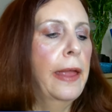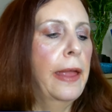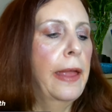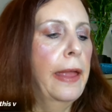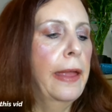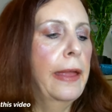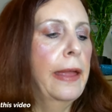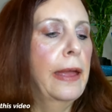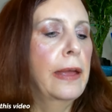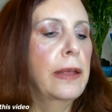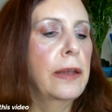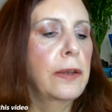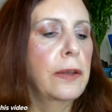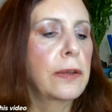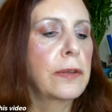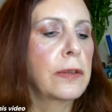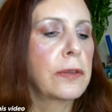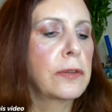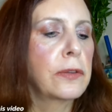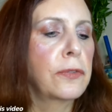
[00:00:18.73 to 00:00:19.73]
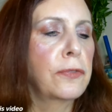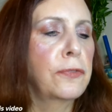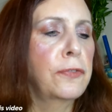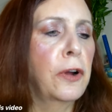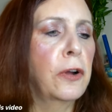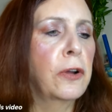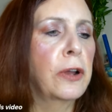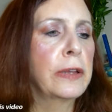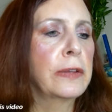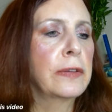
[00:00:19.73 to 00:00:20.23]
And as
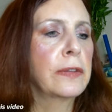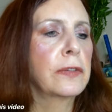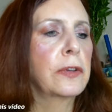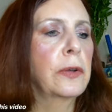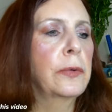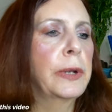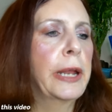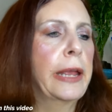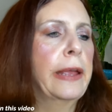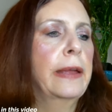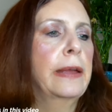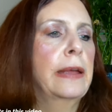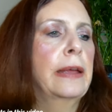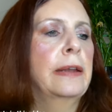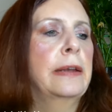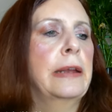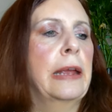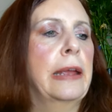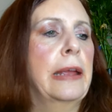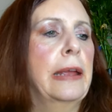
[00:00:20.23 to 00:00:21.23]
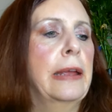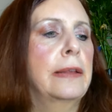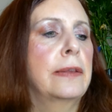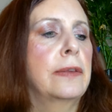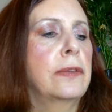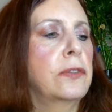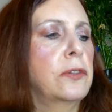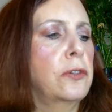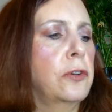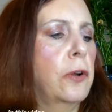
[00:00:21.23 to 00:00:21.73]
far as going ahead
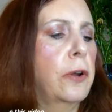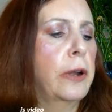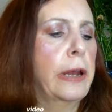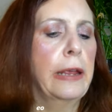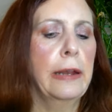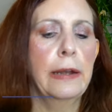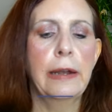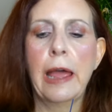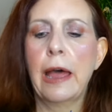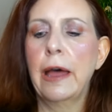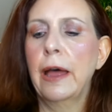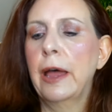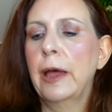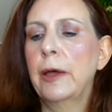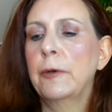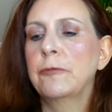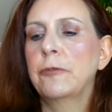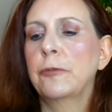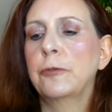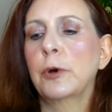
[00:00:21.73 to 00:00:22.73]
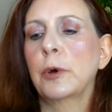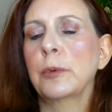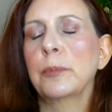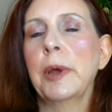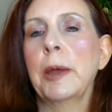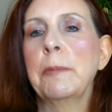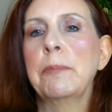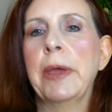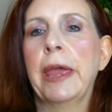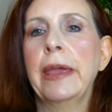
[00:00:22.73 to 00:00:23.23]
and starting, um, for
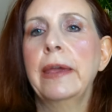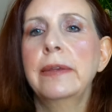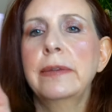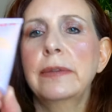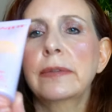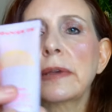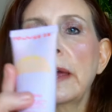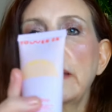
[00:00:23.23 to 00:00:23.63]
my base,